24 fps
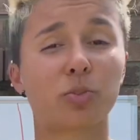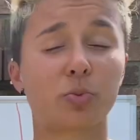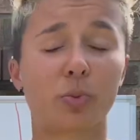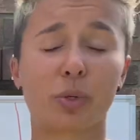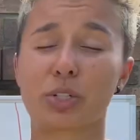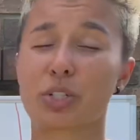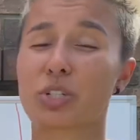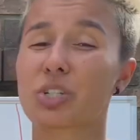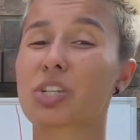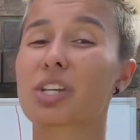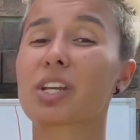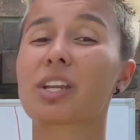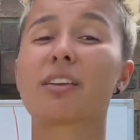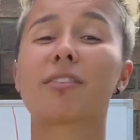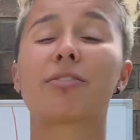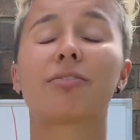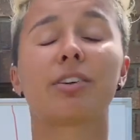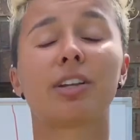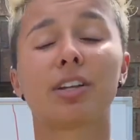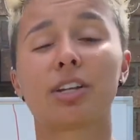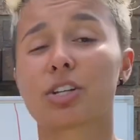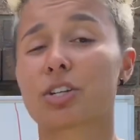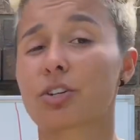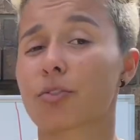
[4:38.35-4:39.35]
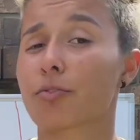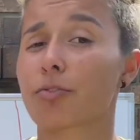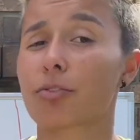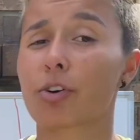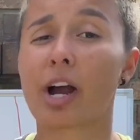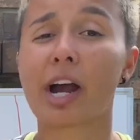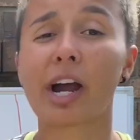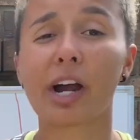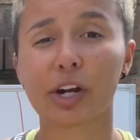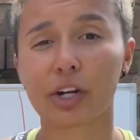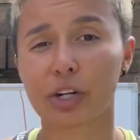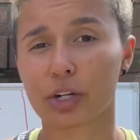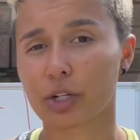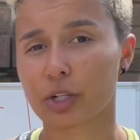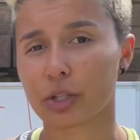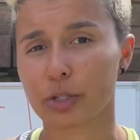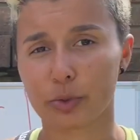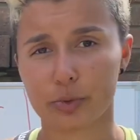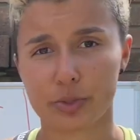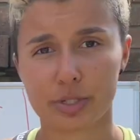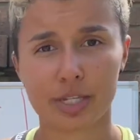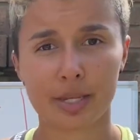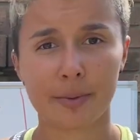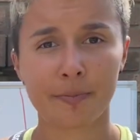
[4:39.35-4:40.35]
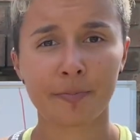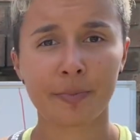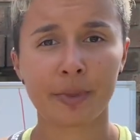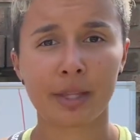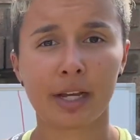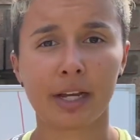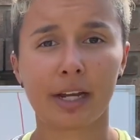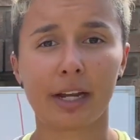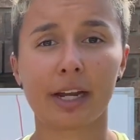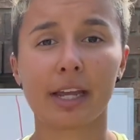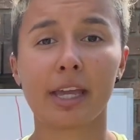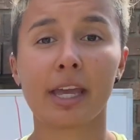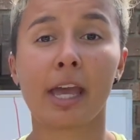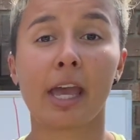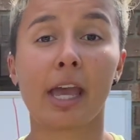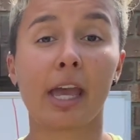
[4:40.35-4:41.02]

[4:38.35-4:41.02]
We're just gonna finish and fry out our glutes, right?